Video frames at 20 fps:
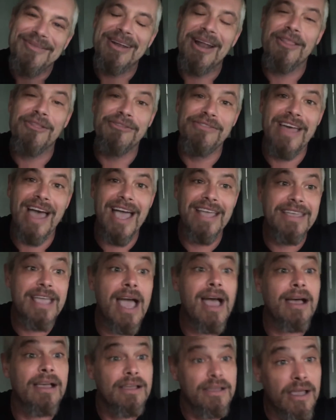other than that,
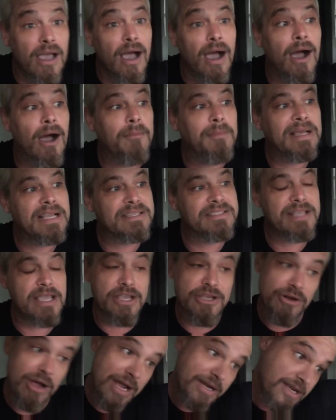yeah, like I
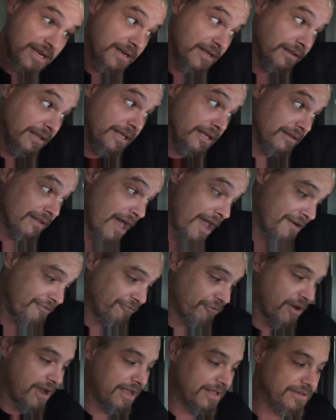said, you know, I did delete a lot
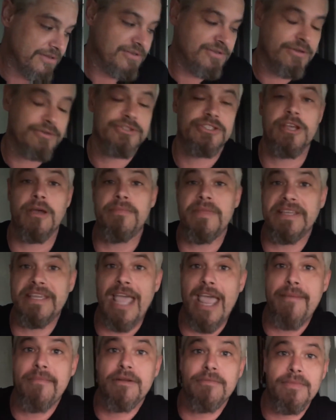of friends. There's some
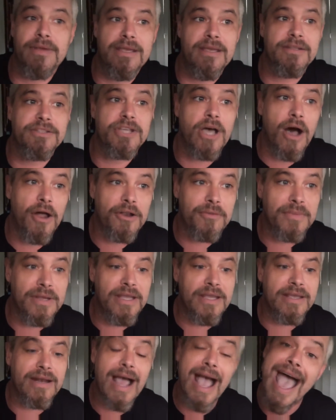that came to me and talked to
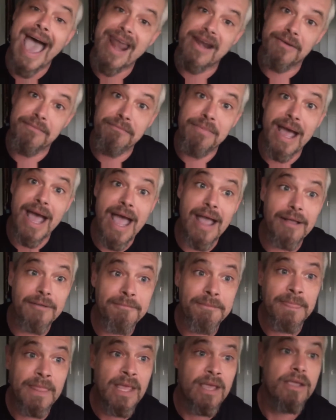me and I added them
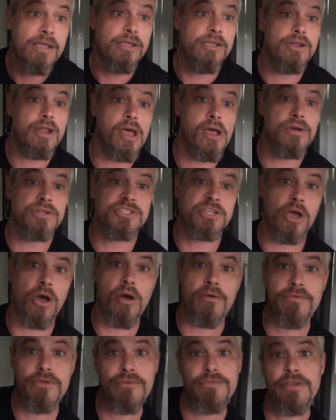back, you know?
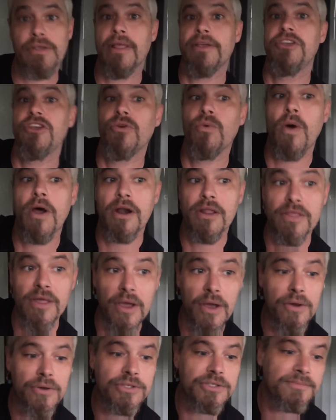So if you feel like you're one of
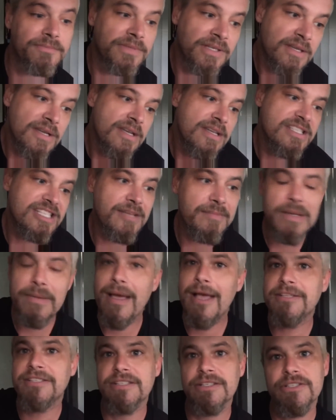those, send
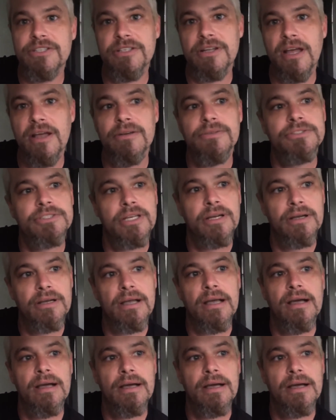me a message, you know? So,